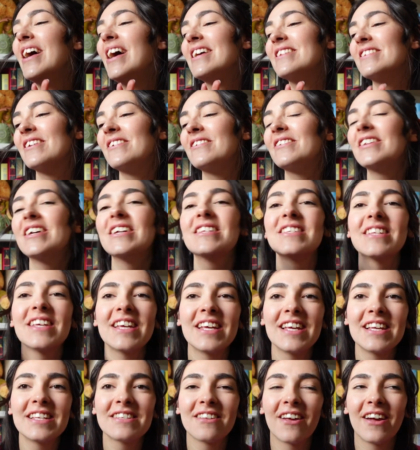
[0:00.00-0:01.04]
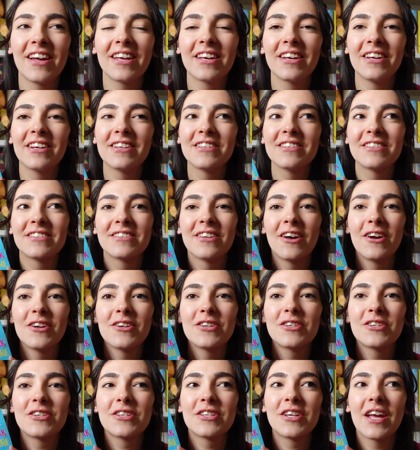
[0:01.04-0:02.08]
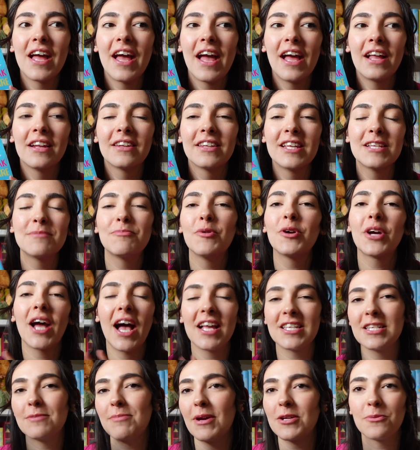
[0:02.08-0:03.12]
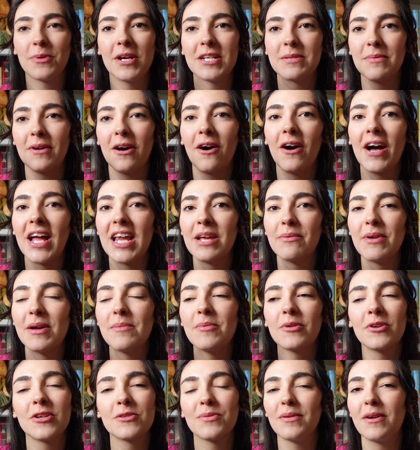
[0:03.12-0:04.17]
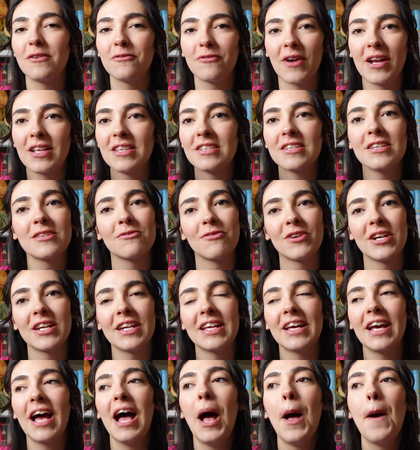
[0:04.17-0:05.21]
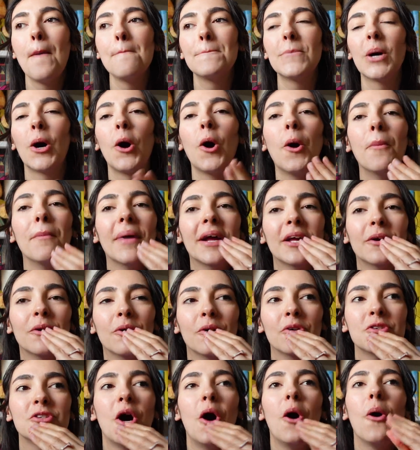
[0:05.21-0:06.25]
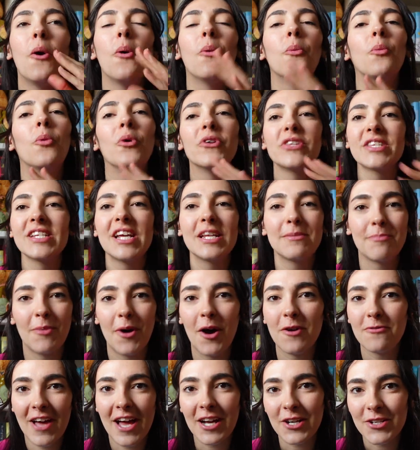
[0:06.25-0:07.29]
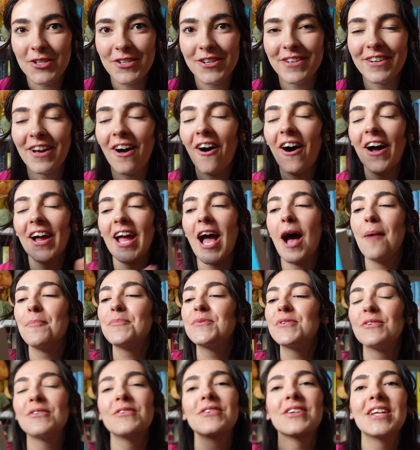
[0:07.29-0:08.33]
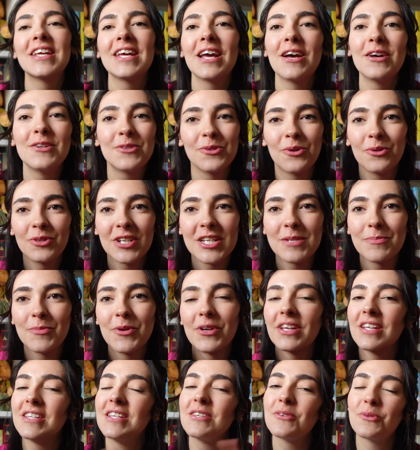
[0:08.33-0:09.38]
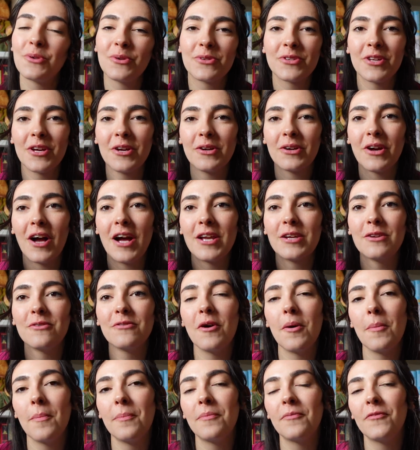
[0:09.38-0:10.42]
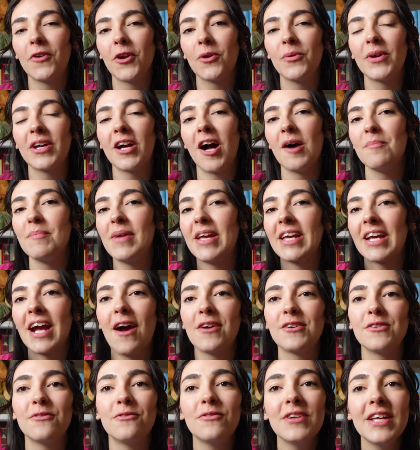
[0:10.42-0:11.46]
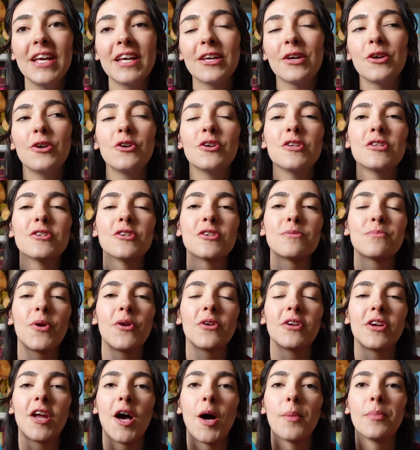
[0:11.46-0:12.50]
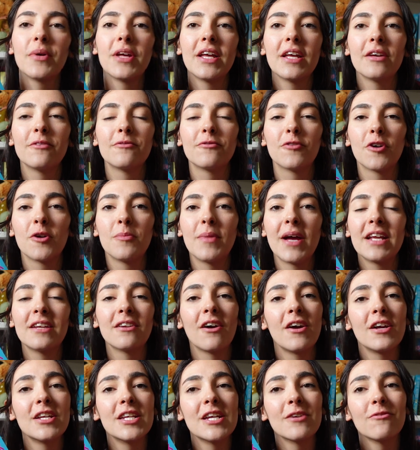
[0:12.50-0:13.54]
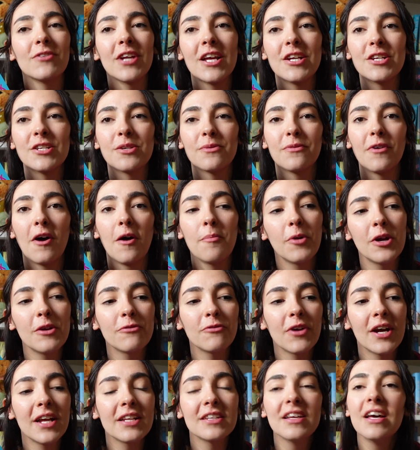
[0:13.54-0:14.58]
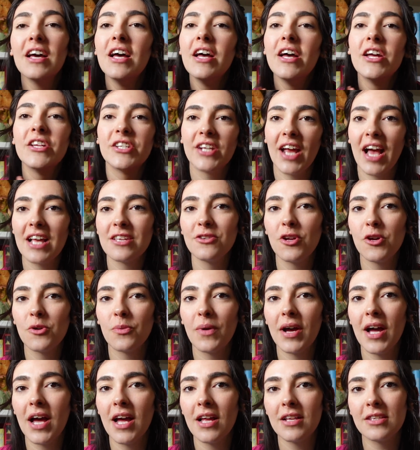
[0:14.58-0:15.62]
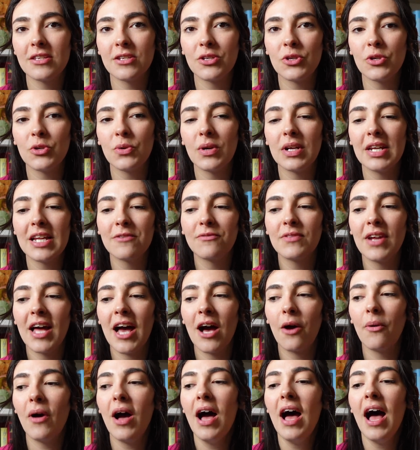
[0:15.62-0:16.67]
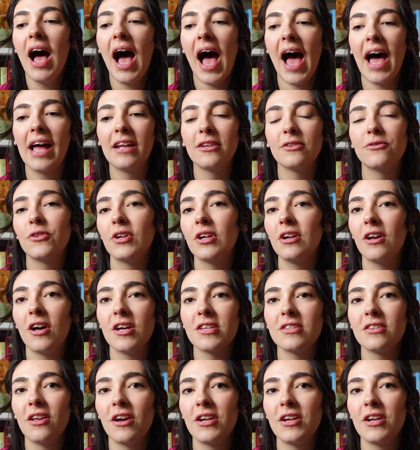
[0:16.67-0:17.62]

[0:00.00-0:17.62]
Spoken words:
So this is like such, this book has a special place in my heart anyway, because one of my friends has written it, but oh my god, was it perfection. I absolutely adored this book. This is also kind of following our main character Flick, who's just broken up from a 9-year relationship with her boyfriend. She has nowhere to live now, and for the last